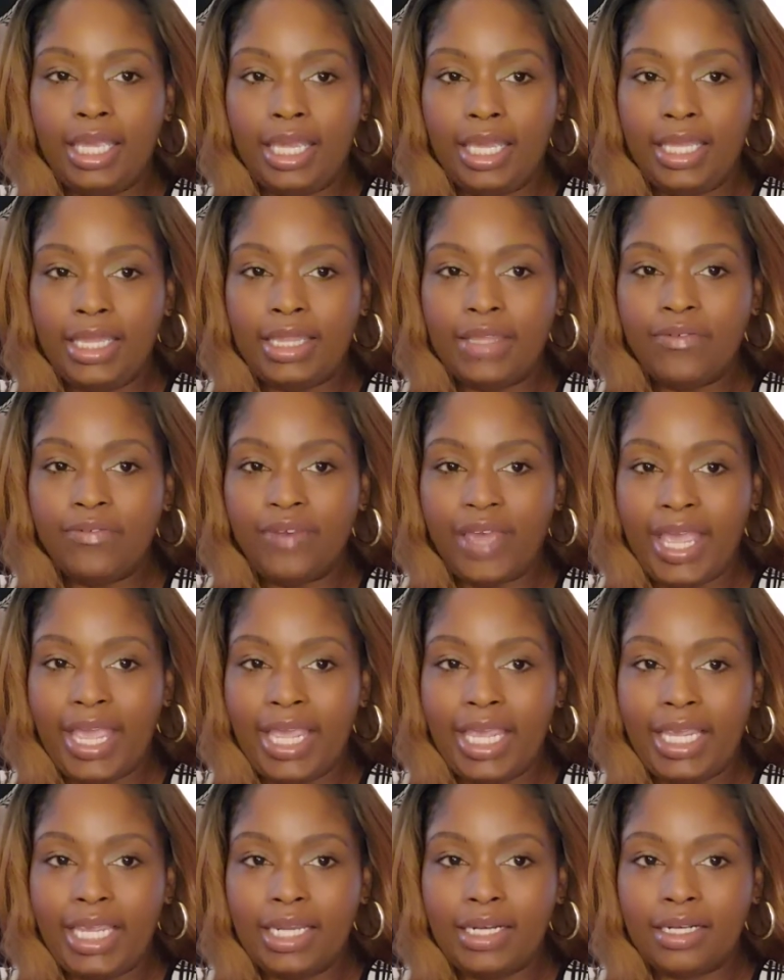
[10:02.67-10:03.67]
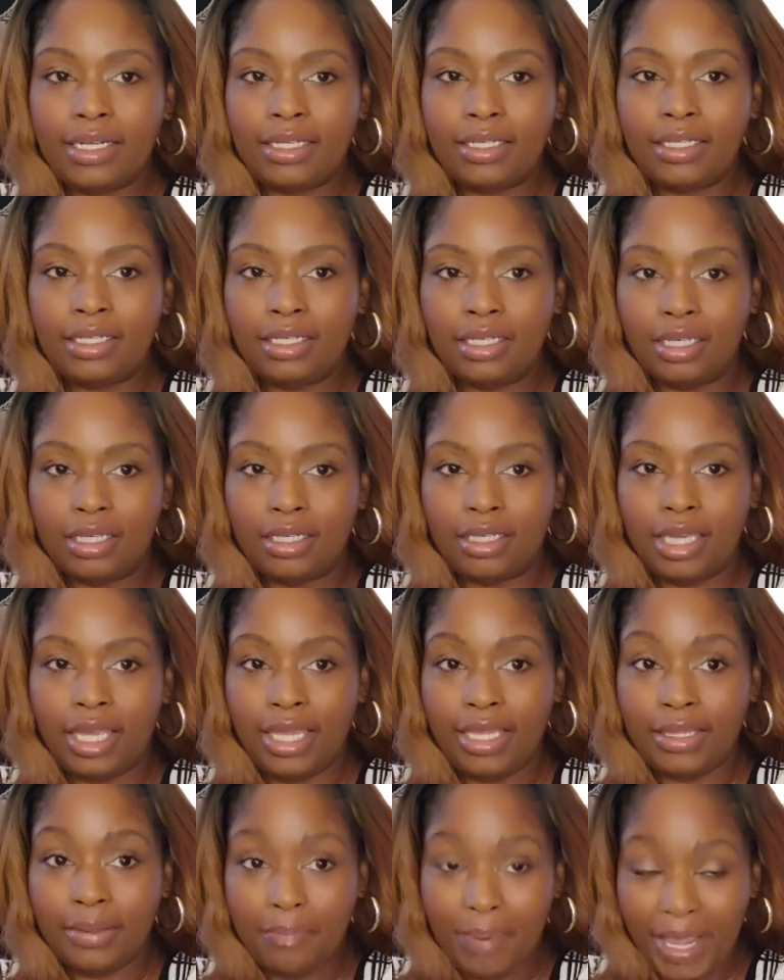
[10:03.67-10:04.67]
the vein,
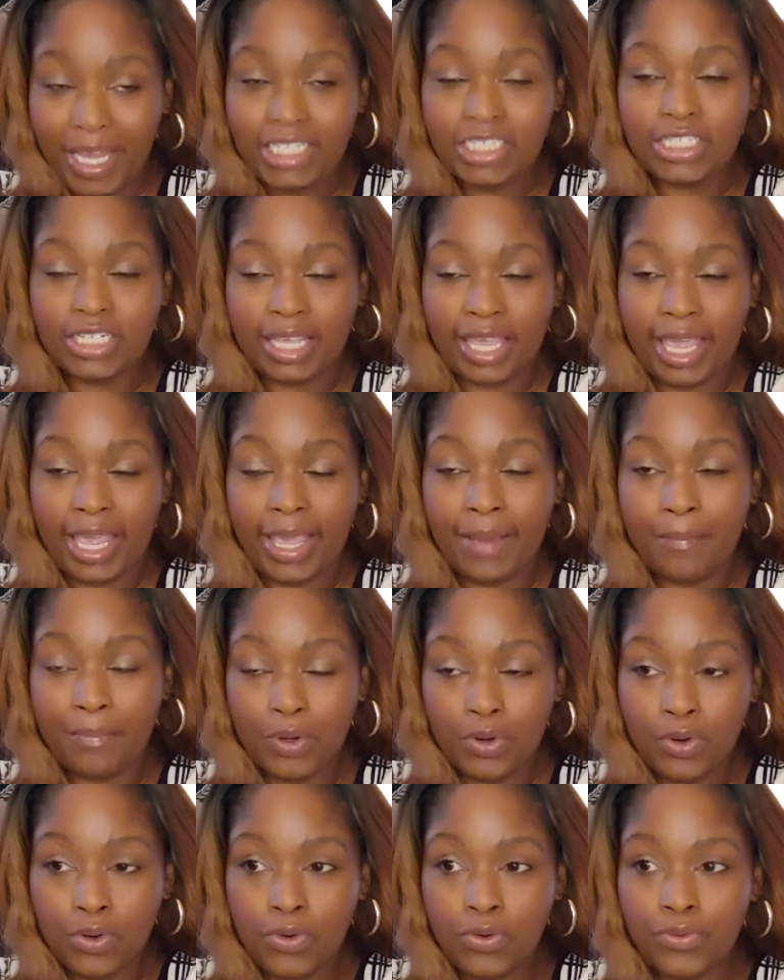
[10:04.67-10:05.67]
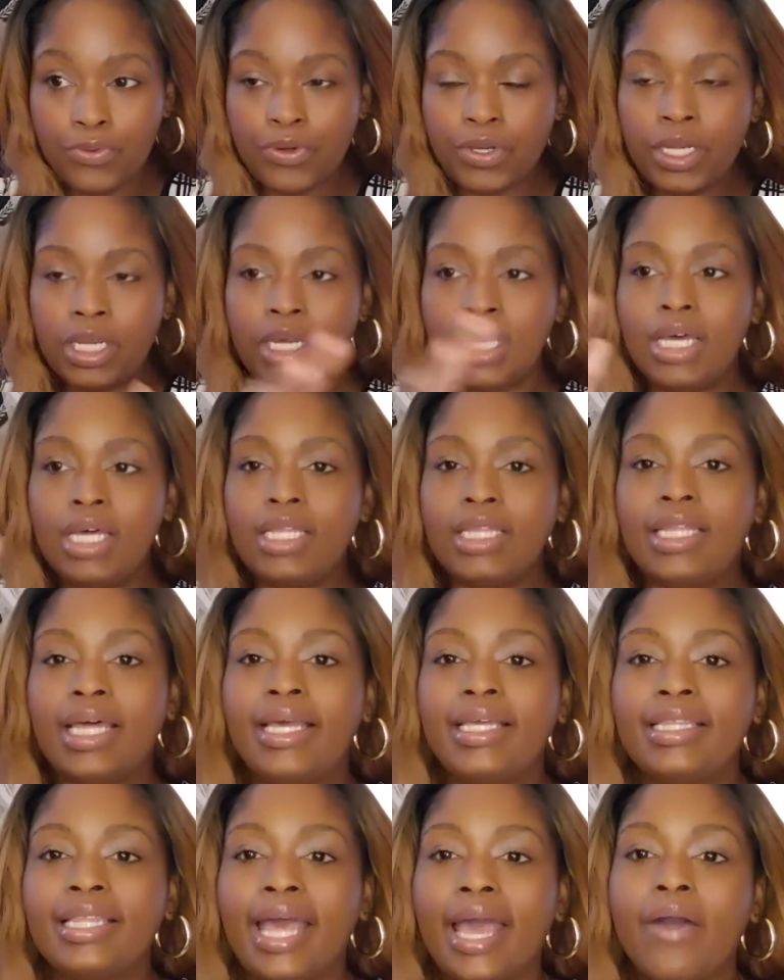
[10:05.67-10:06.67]
and the patient can't move.
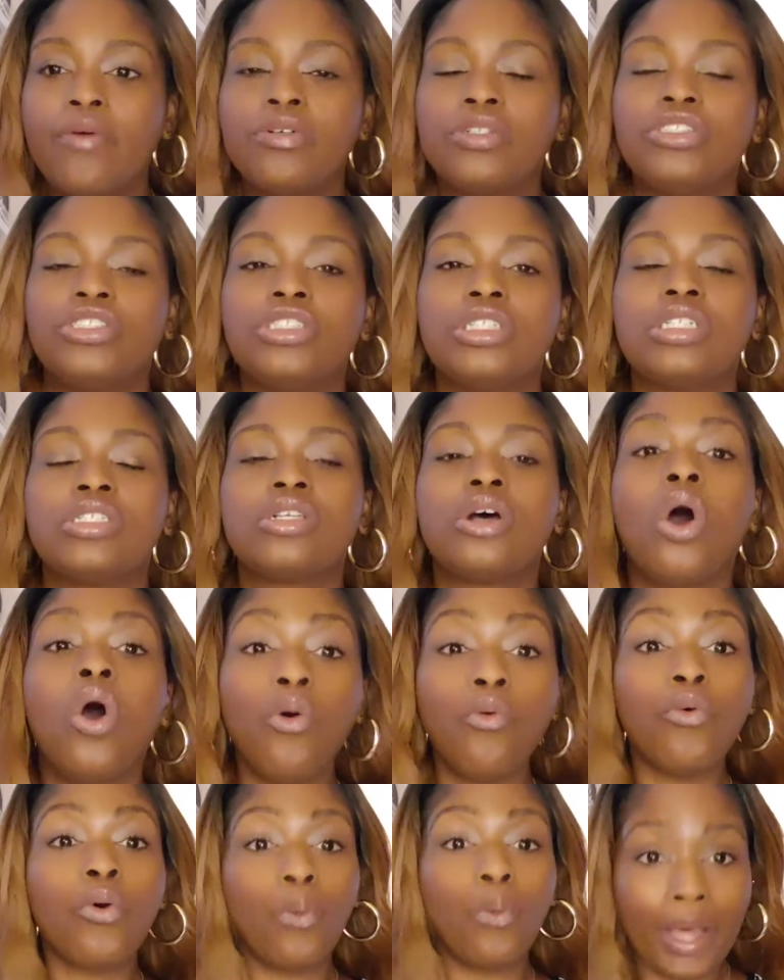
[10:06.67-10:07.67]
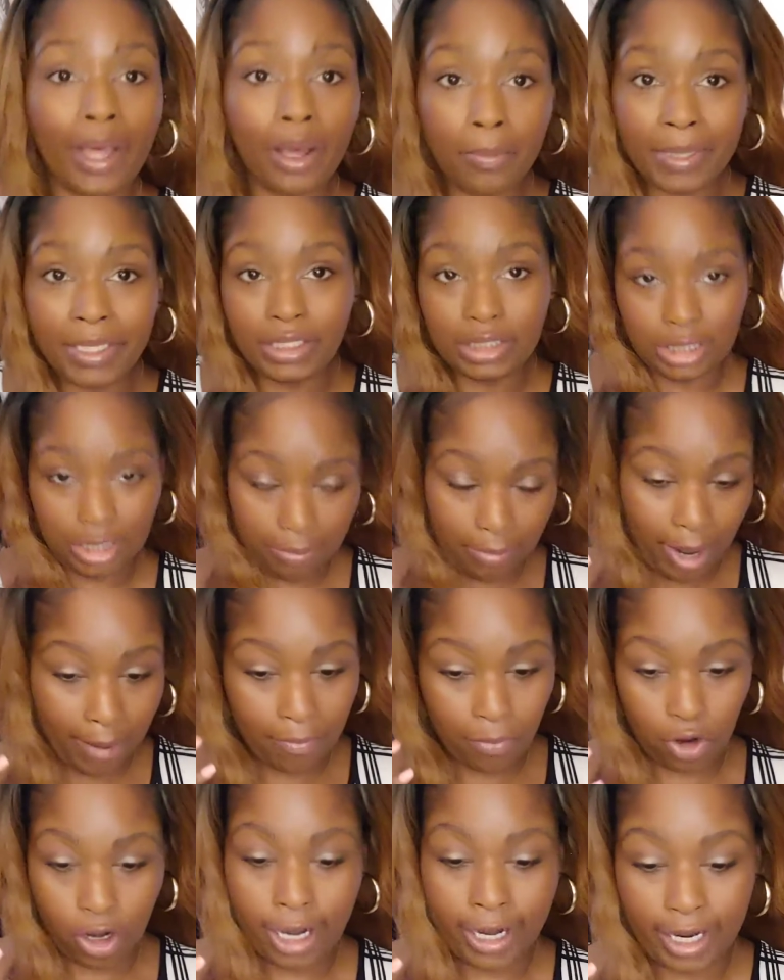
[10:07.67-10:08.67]
Like, that was just overwhelming to my
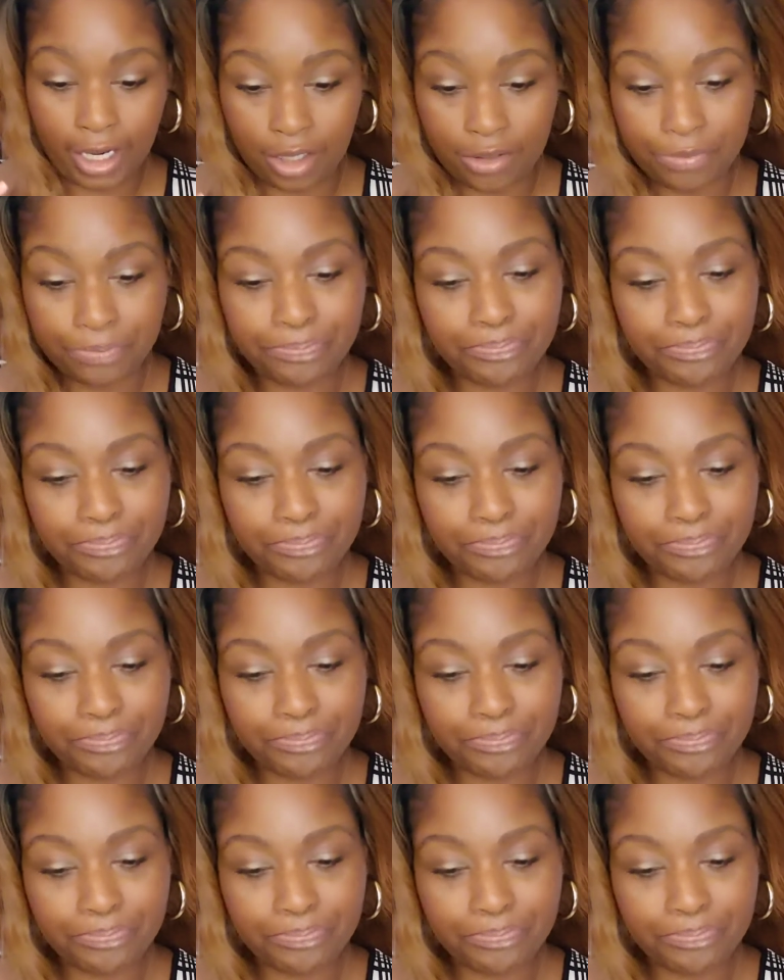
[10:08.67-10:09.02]
brain.